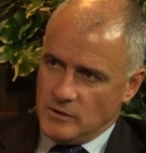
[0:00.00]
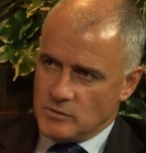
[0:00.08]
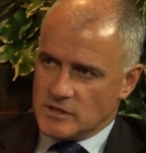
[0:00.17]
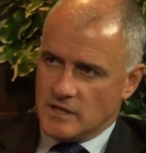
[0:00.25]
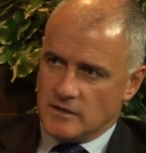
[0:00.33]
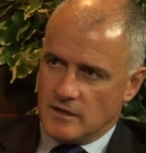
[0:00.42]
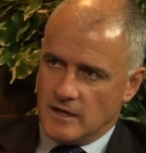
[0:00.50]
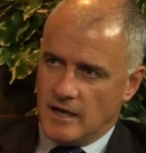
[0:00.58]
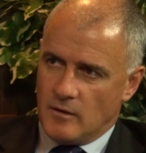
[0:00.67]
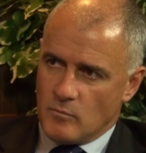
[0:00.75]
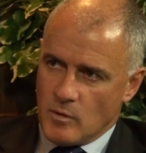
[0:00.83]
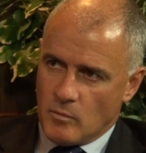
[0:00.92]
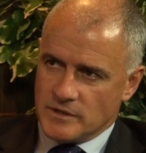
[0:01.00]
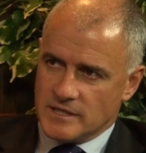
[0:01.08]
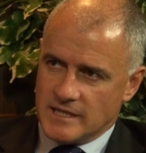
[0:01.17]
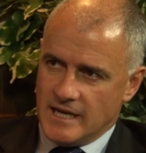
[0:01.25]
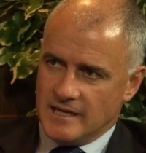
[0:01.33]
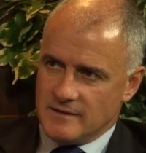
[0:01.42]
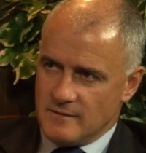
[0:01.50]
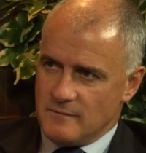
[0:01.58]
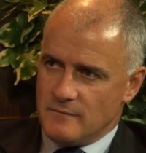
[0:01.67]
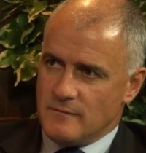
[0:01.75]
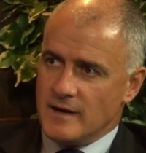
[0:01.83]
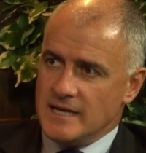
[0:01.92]
You said earlier, we want to get
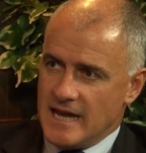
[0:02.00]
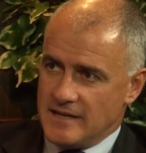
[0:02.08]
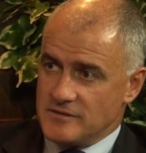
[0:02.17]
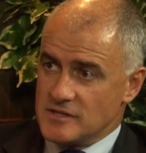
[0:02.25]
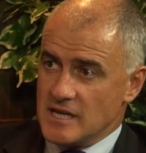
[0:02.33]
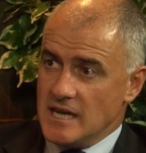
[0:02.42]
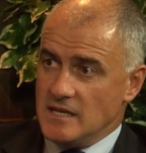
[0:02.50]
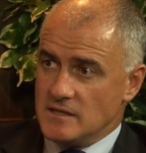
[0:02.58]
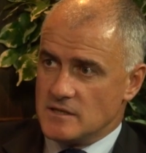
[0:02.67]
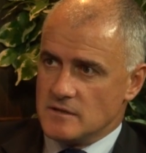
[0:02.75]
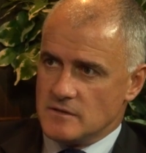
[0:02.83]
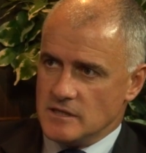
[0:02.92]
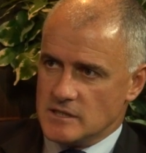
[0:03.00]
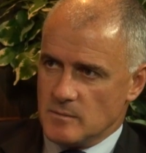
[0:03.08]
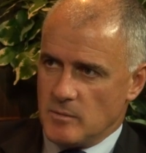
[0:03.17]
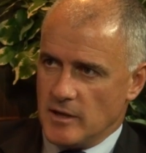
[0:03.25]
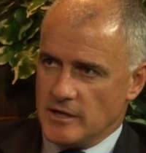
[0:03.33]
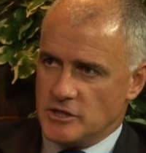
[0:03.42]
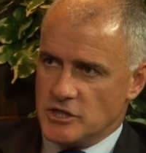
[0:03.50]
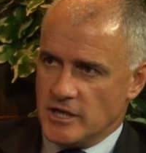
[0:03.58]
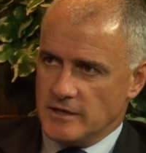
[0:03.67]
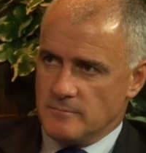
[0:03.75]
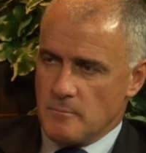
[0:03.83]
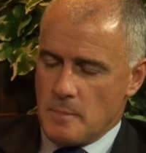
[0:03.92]
finance into the supply
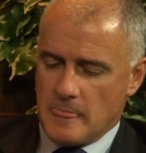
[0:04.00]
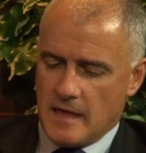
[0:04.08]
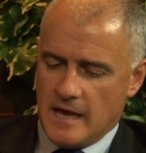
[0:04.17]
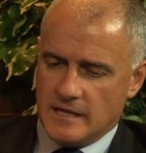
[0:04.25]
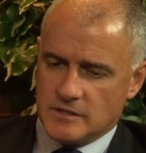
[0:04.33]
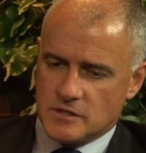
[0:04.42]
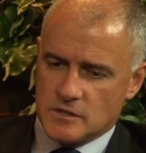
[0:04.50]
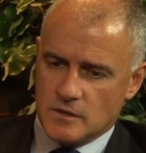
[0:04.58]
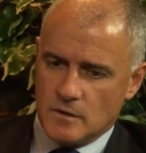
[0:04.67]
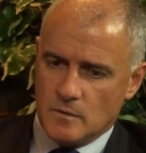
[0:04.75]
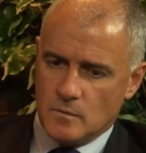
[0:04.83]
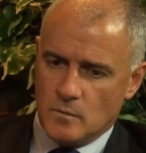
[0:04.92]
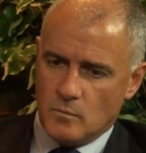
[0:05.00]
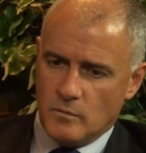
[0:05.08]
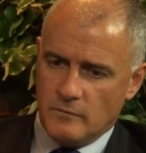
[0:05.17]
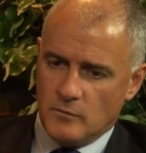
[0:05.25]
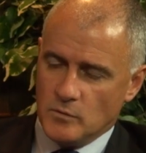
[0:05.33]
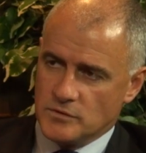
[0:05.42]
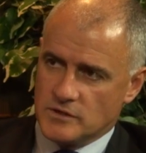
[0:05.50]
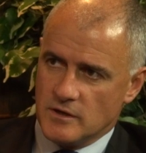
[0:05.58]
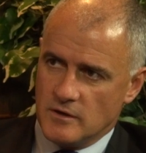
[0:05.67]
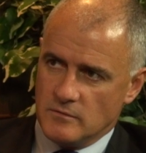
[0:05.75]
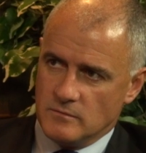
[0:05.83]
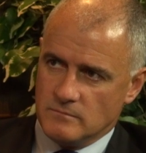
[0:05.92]
chain. And so we've
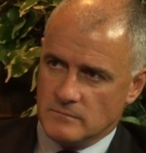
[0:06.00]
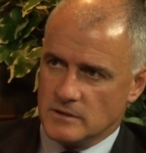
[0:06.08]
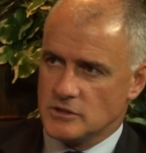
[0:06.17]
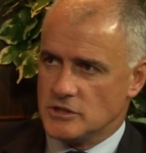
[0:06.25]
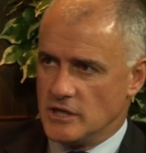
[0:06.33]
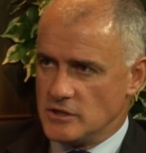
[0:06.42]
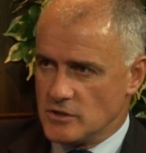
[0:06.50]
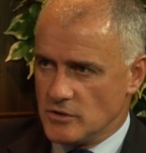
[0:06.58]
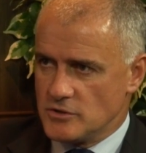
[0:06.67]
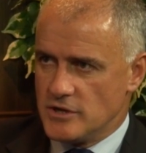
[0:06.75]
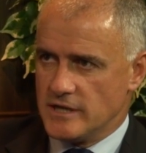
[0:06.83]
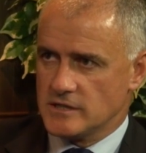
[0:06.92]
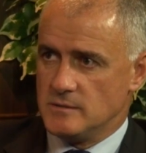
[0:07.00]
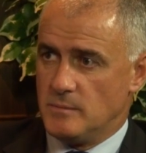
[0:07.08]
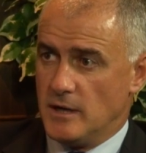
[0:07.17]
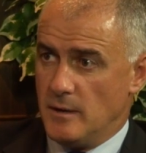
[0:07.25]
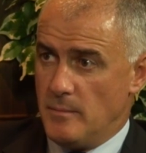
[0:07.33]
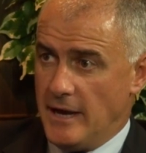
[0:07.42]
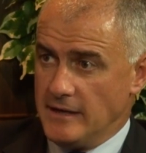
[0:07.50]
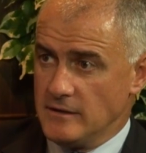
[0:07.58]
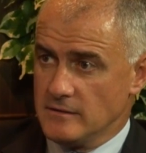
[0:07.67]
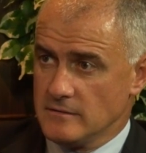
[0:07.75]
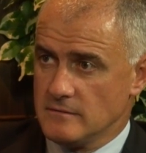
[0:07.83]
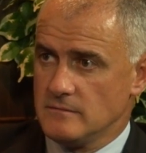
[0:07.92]
also exchanged contracts to buy a bank,
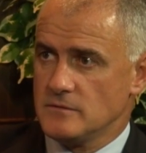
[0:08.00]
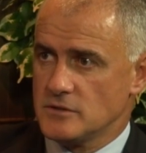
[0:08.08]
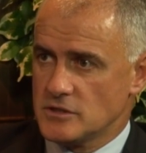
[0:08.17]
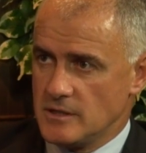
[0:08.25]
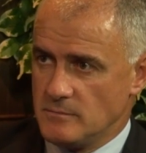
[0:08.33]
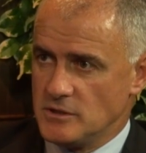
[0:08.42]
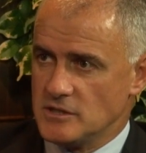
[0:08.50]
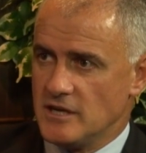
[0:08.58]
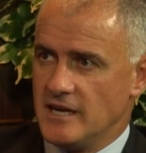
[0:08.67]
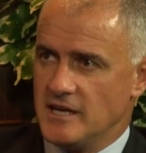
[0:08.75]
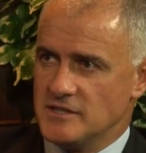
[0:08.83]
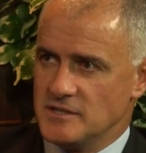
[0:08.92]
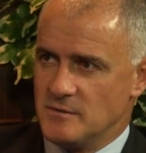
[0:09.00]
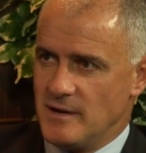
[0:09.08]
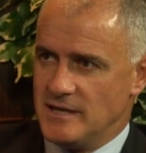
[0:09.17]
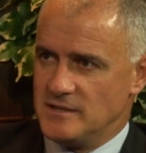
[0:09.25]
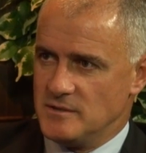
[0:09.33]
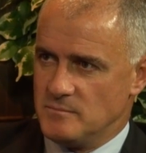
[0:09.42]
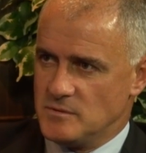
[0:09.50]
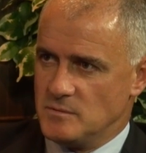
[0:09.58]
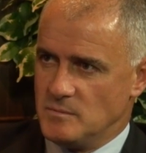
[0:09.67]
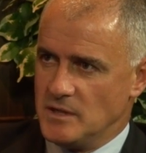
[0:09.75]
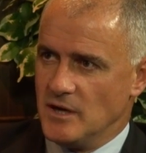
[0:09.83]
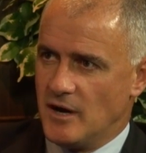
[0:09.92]
subject, I hasten to add, to, to
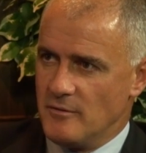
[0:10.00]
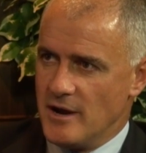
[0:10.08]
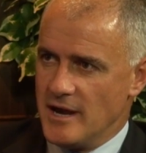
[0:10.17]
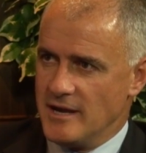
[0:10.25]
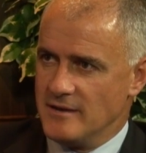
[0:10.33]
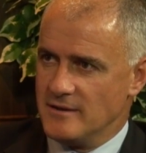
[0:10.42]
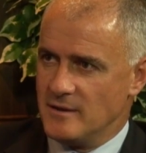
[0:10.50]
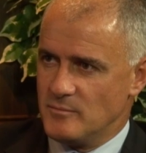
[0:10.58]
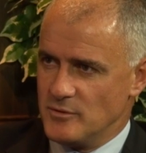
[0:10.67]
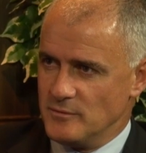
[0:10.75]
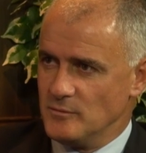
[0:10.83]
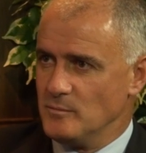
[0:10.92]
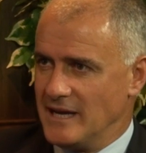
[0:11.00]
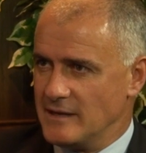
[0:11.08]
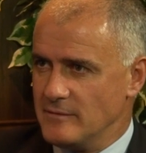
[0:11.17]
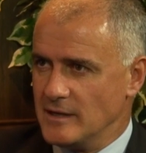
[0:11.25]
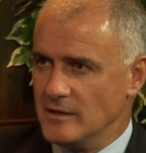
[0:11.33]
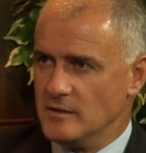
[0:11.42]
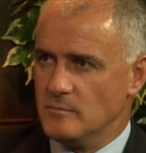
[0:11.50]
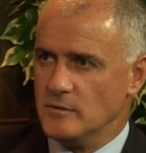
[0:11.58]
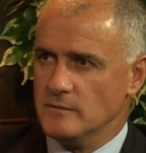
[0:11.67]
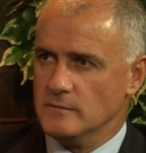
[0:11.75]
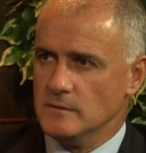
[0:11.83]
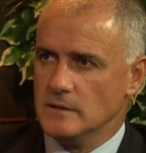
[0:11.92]
PRA approval, Bank mm-hmm. of England
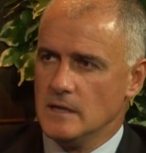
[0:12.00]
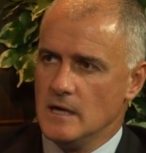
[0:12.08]
approval.